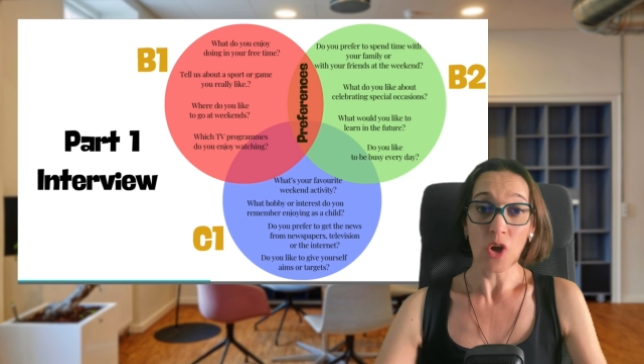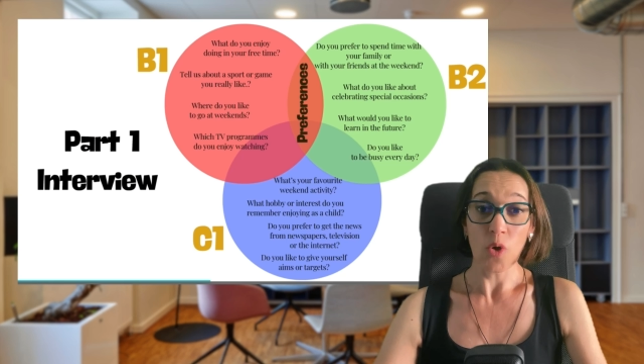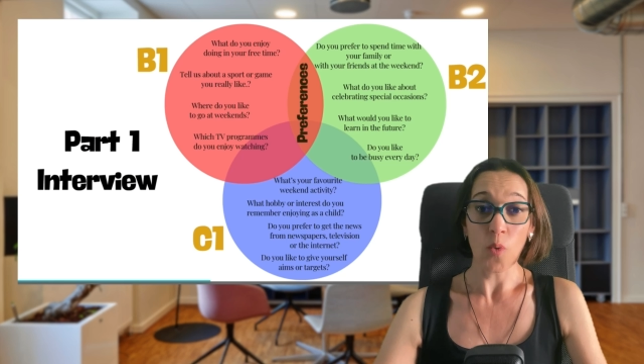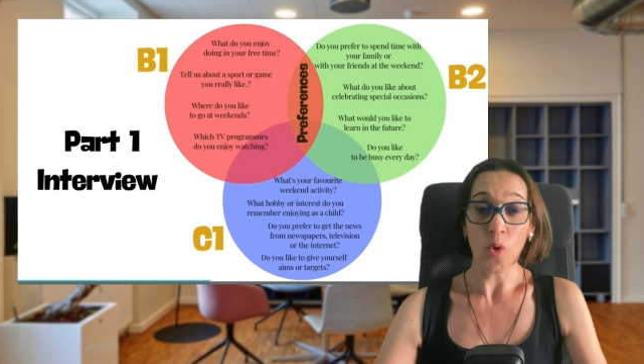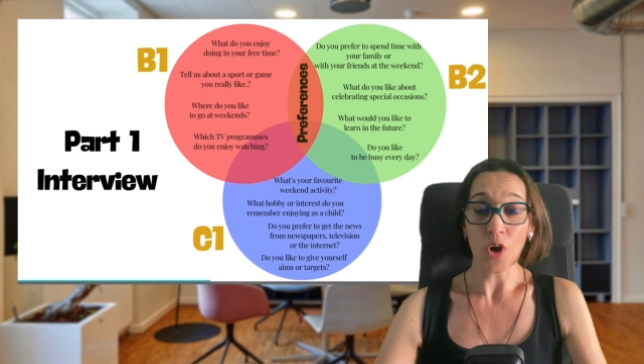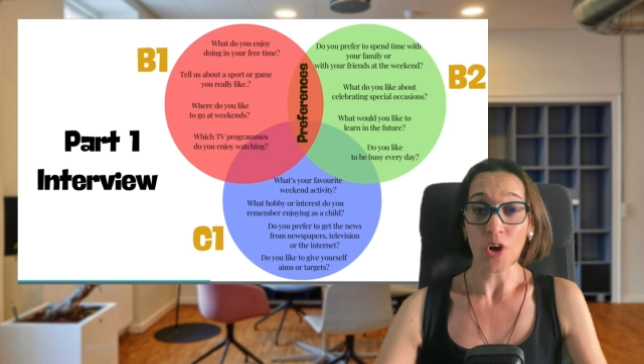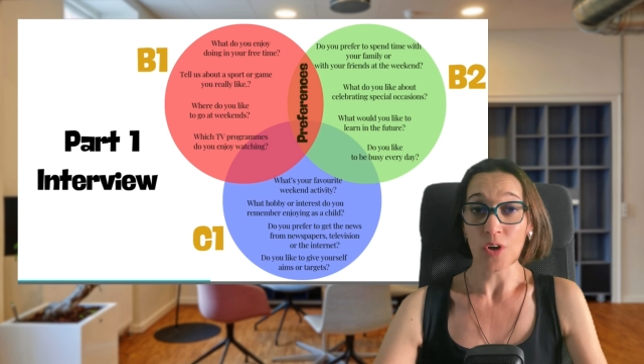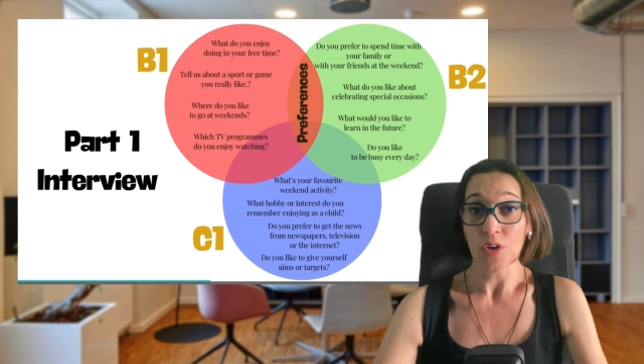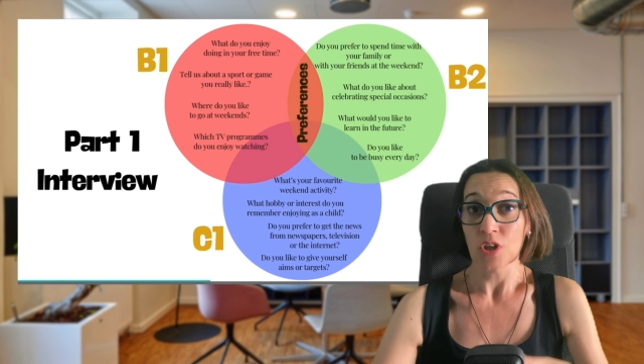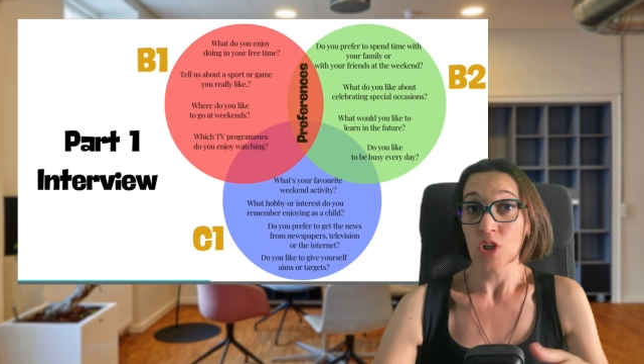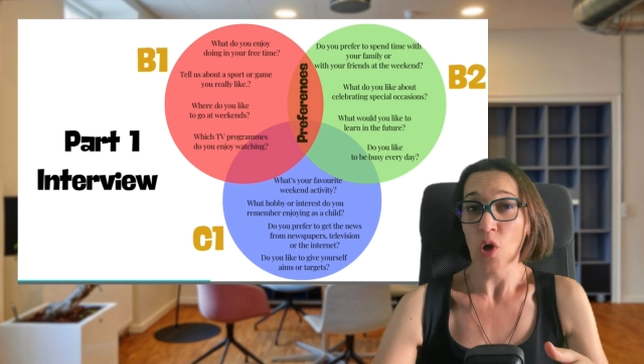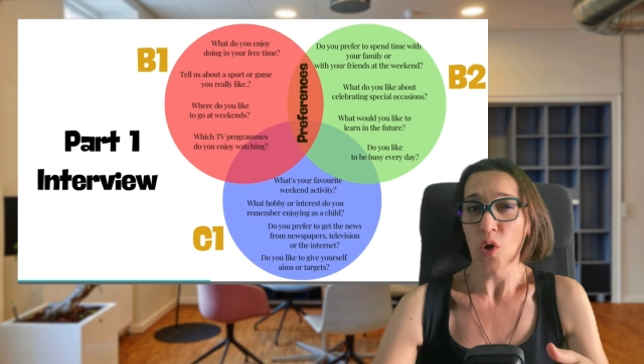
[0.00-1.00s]
or
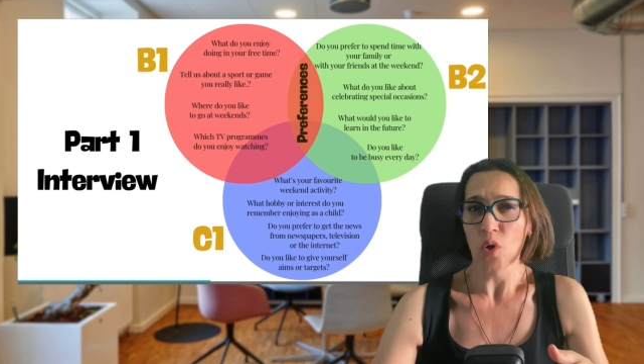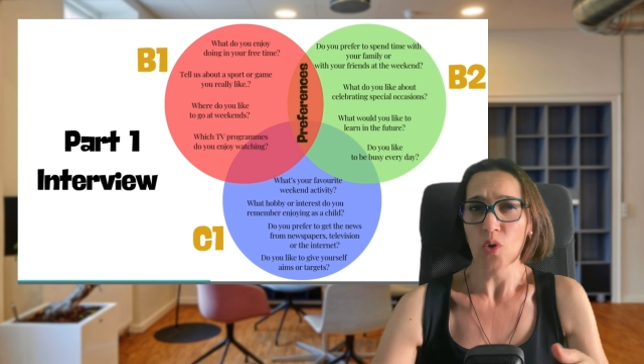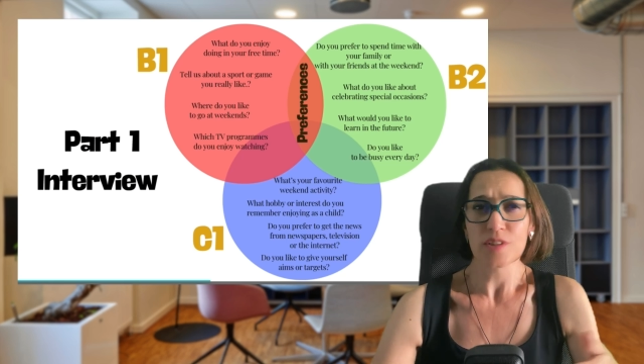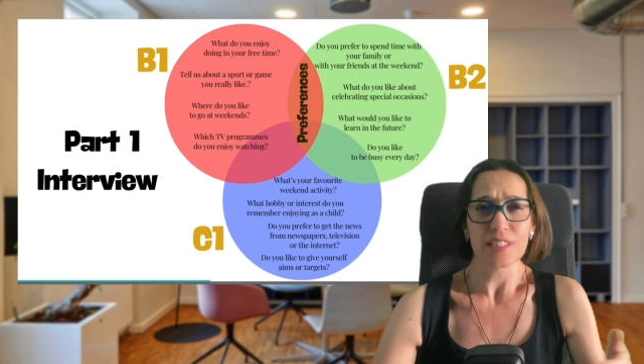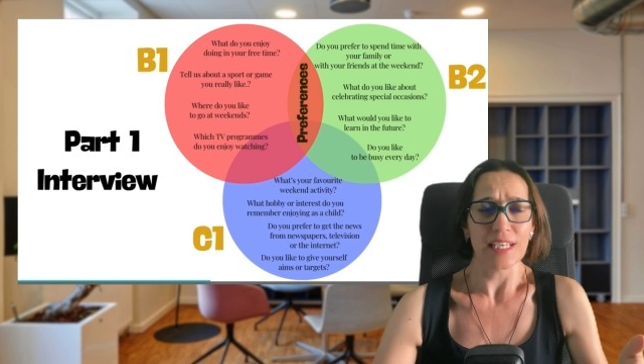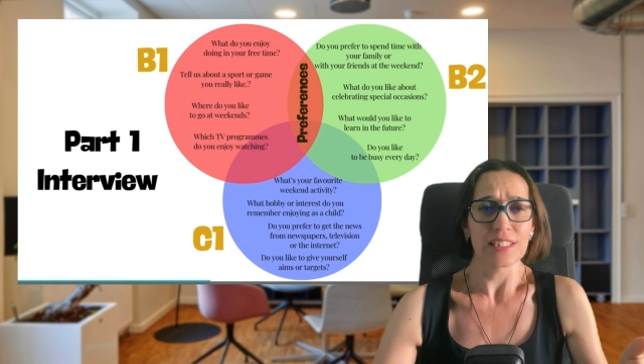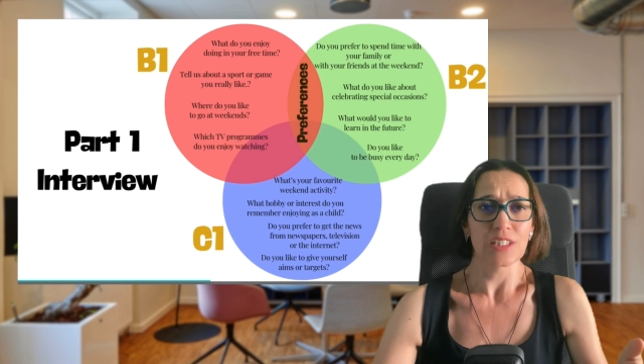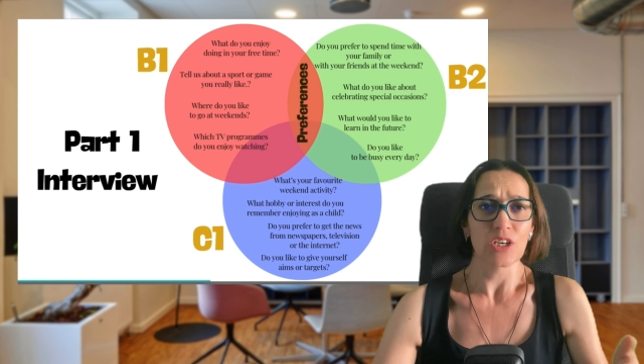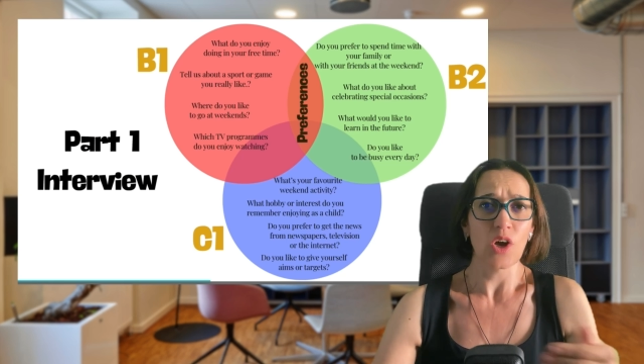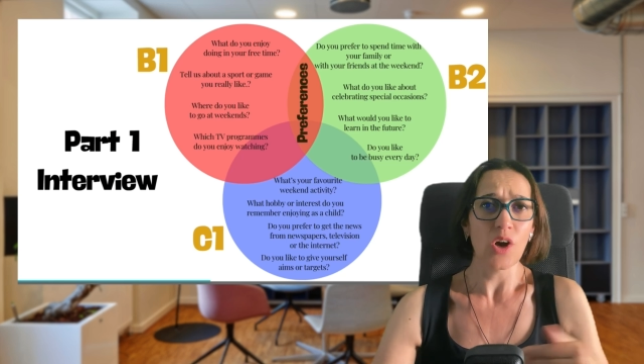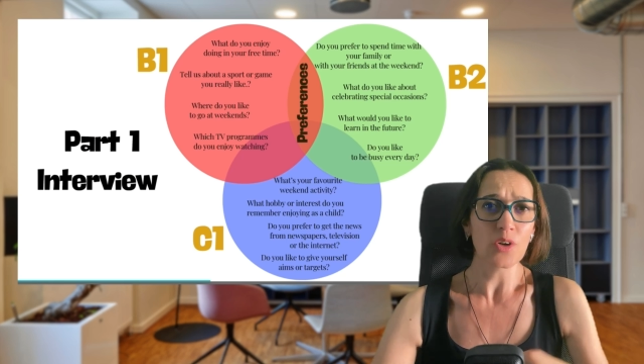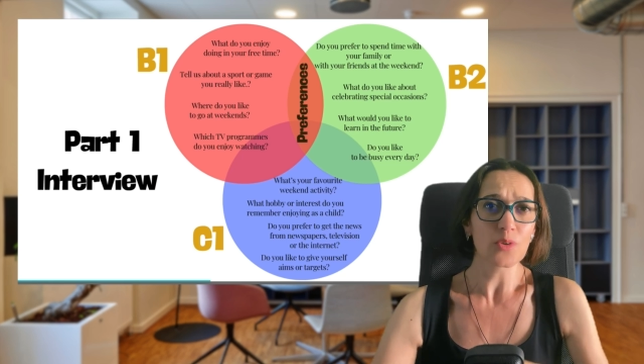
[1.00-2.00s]
goals in the
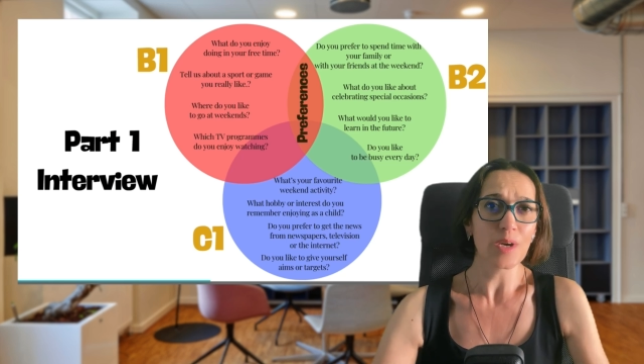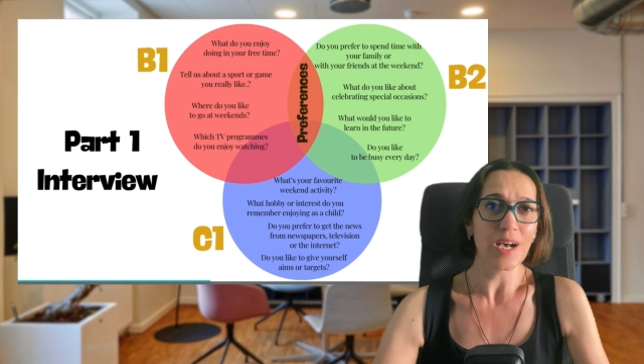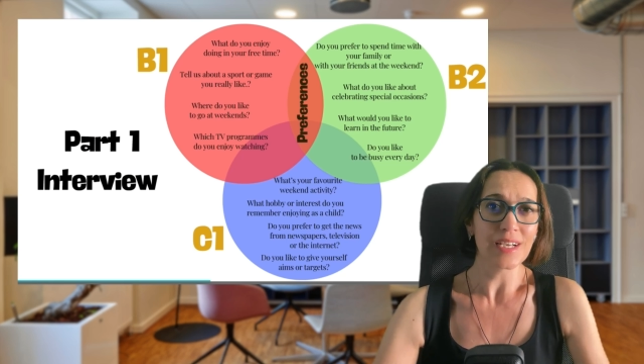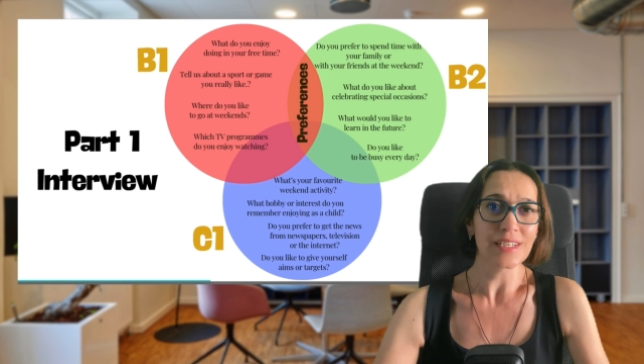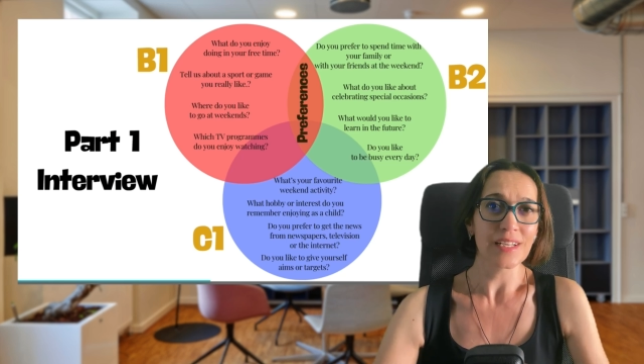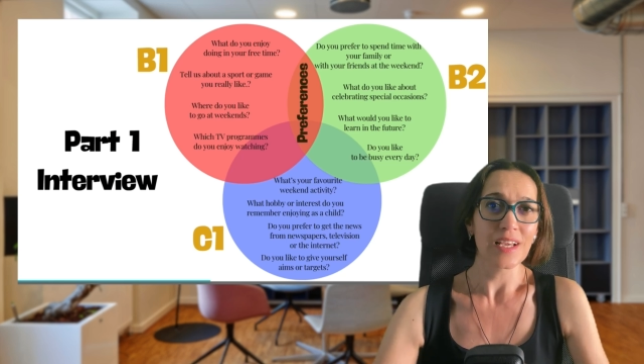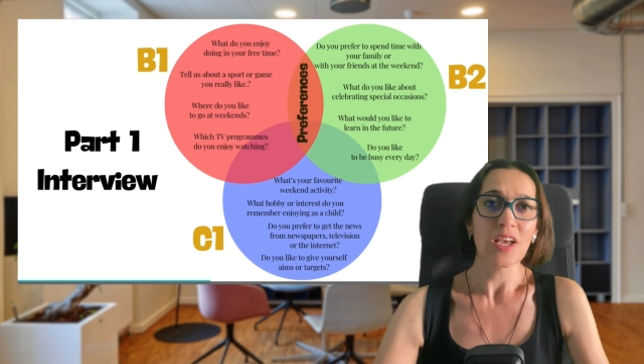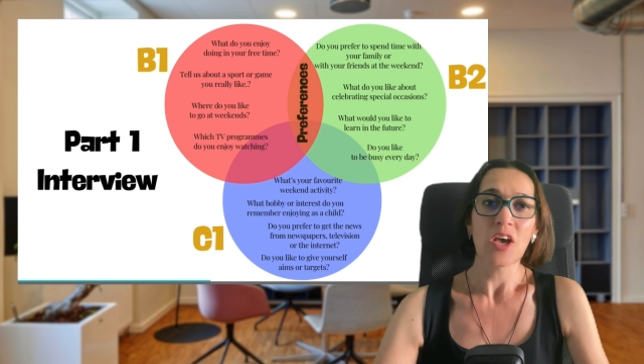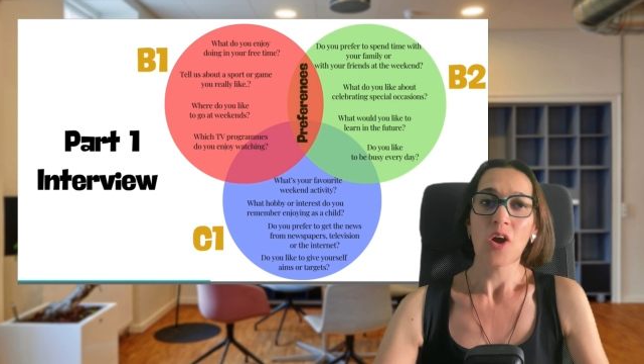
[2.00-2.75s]
long run?